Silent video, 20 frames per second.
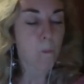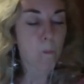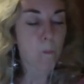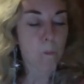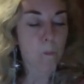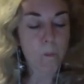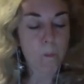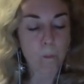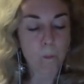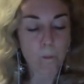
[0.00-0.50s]

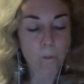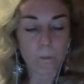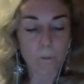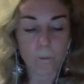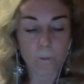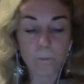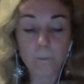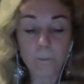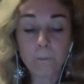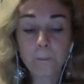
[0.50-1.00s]

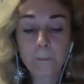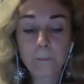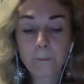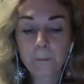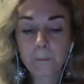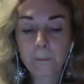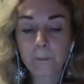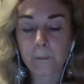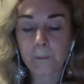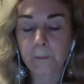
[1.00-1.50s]

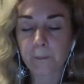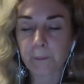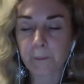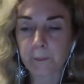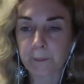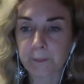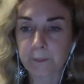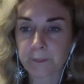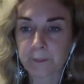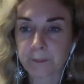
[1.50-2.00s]

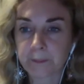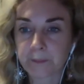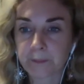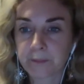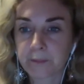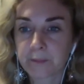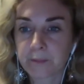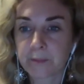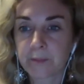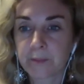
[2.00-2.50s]

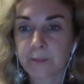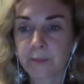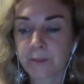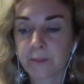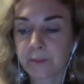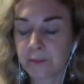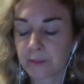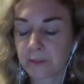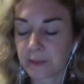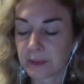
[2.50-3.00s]

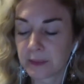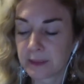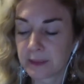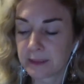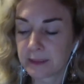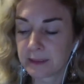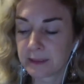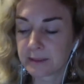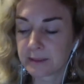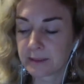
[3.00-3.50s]

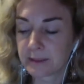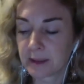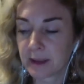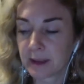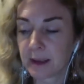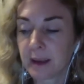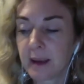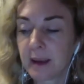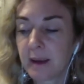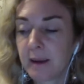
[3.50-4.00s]

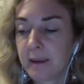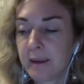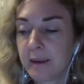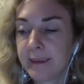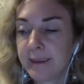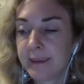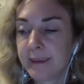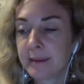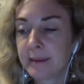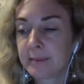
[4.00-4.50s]

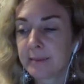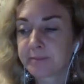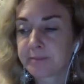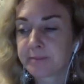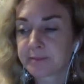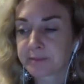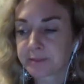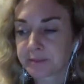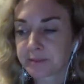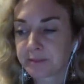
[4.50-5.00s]

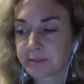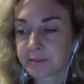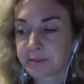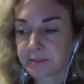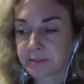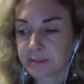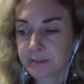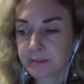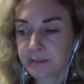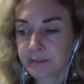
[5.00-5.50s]

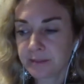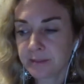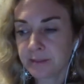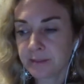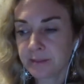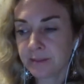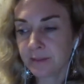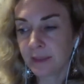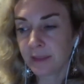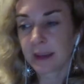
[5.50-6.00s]

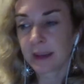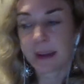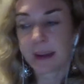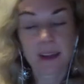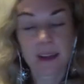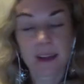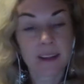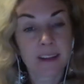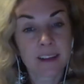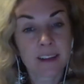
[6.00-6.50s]

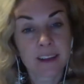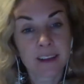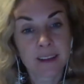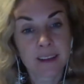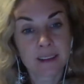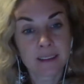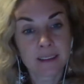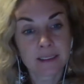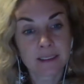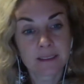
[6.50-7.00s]

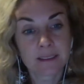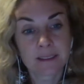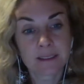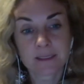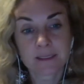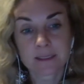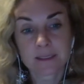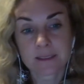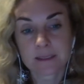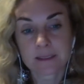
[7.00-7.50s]

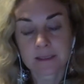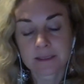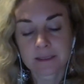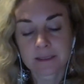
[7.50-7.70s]
[no speech]